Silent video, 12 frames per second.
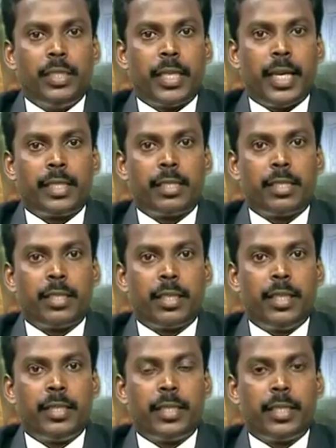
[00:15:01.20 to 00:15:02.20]
these actions
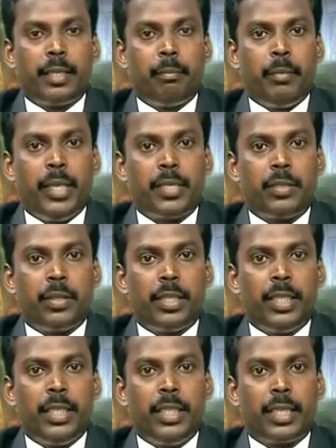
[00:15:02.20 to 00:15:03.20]
are decided based
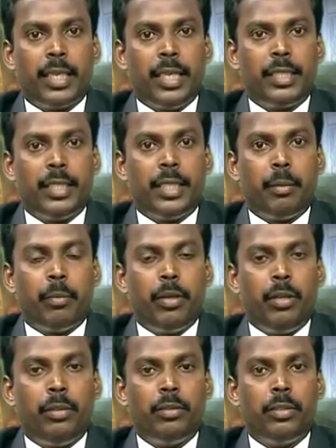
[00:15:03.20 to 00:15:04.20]
on the relation
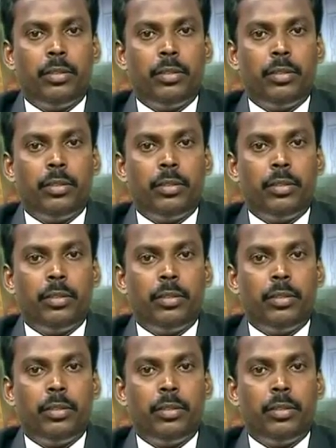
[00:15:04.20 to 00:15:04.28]
table